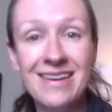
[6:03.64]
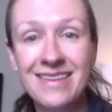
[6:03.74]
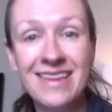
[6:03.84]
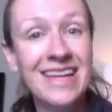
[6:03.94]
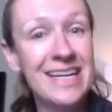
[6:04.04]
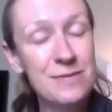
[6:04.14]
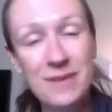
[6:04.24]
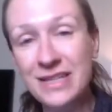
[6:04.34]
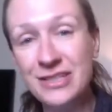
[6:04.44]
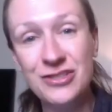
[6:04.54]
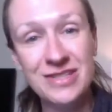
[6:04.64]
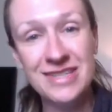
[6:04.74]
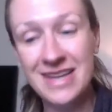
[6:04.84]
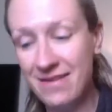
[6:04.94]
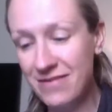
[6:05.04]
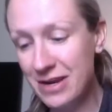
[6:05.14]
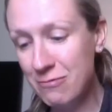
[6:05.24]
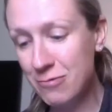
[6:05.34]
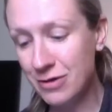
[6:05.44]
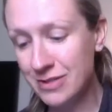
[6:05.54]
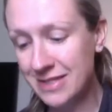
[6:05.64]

the last page doesn't have any words.